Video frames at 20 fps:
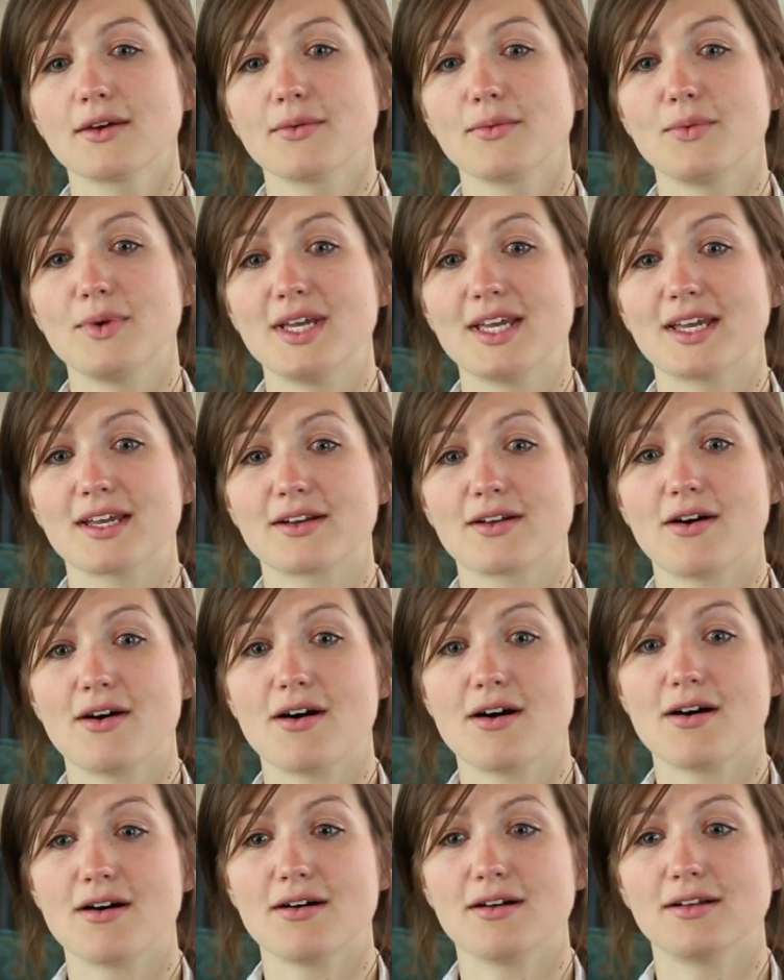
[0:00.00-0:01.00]
we can
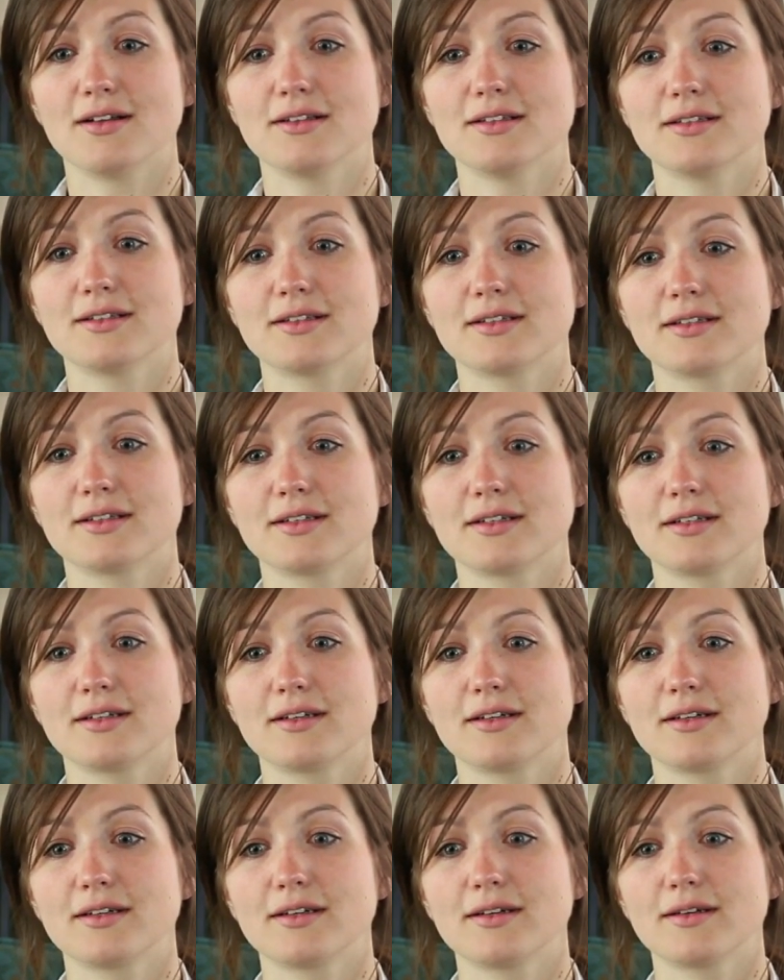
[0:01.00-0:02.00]
all
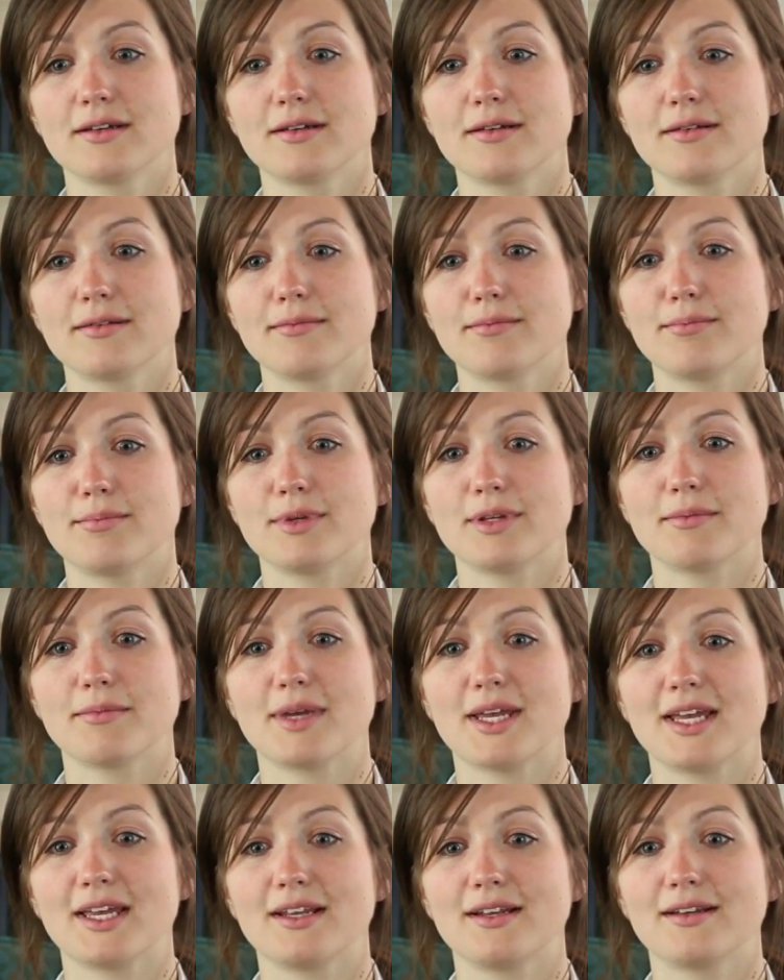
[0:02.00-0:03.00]
be
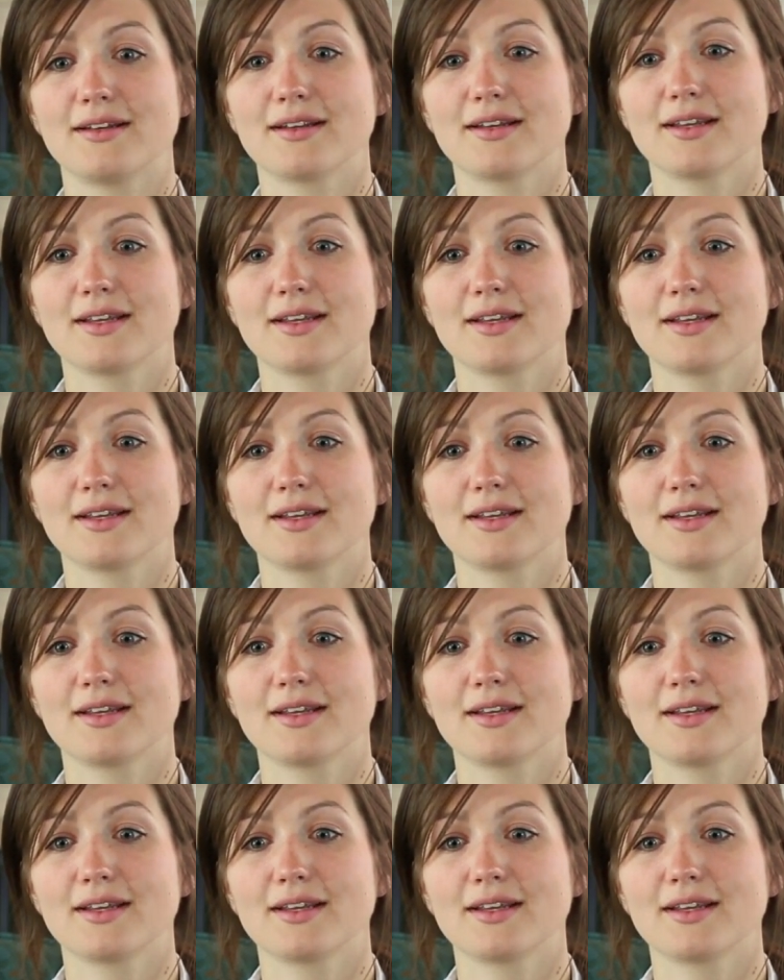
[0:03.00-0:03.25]
made